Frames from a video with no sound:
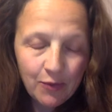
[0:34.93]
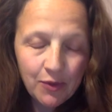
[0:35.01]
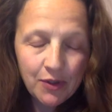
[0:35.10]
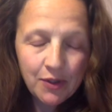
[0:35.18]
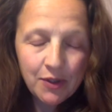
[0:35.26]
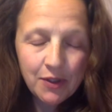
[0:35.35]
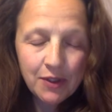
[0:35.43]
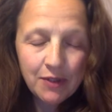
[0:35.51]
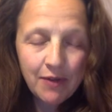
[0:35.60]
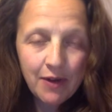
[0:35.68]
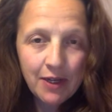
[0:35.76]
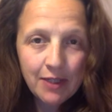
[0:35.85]

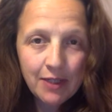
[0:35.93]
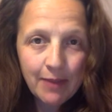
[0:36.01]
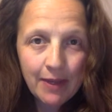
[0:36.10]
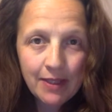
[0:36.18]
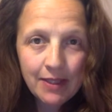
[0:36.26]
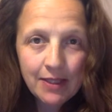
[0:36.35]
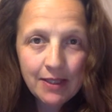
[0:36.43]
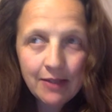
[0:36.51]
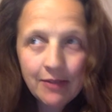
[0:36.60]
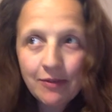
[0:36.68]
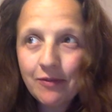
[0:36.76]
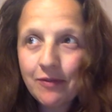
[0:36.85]
was very
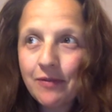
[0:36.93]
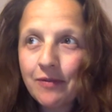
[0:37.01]
expensive.